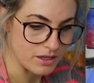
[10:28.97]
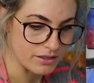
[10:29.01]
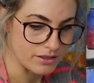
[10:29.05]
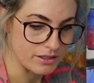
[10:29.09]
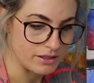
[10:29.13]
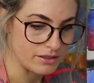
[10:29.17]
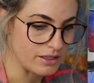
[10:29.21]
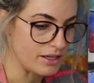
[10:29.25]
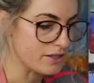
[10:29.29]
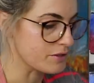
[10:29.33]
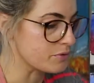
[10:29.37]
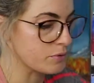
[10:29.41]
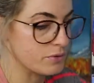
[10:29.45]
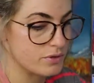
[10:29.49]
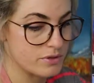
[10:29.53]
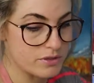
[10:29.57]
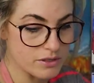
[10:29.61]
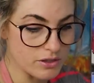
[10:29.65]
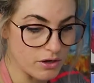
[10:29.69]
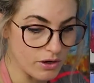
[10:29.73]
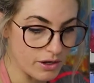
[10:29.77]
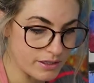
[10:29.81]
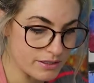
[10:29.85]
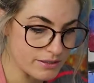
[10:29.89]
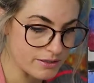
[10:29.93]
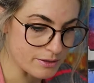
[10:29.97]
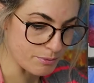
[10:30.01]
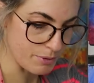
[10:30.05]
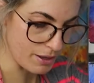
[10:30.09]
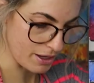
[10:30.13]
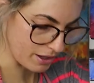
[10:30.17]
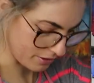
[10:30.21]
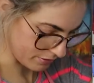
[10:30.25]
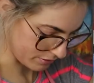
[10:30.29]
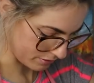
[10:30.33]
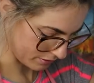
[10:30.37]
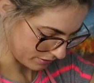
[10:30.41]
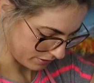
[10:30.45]
I think that's what's nice
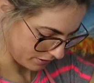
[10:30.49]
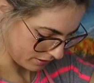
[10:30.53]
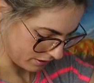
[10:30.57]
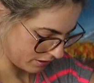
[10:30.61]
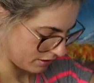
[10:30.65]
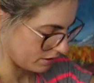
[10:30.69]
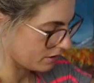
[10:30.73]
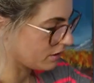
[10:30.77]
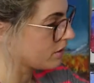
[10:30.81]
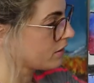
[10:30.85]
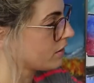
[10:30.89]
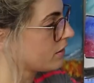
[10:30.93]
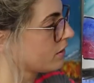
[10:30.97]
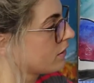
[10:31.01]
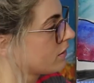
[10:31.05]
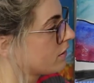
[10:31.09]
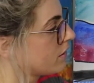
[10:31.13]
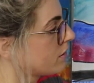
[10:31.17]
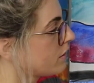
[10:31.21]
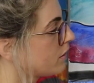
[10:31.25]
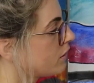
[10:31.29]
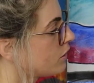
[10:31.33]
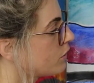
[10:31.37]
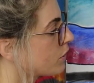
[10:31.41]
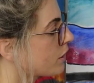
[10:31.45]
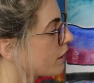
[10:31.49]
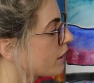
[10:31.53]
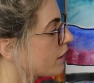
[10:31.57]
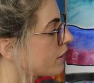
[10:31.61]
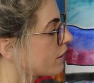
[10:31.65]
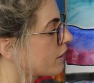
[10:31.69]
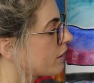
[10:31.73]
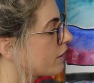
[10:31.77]
about looking